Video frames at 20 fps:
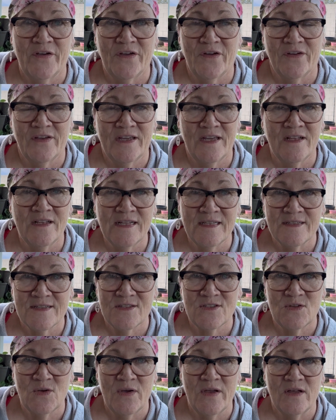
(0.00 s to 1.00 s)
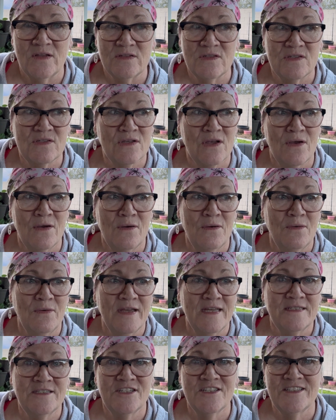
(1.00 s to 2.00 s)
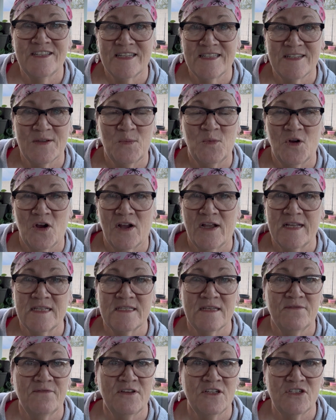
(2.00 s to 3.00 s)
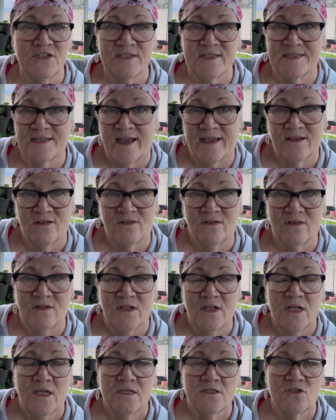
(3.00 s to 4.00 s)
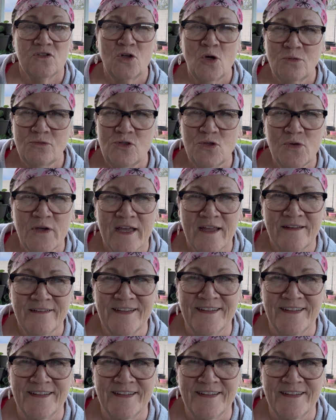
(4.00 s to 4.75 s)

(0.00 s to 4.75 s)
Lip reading: You're killing the soil. So it just doesn't work. It's a vicious cycle. So don't do it.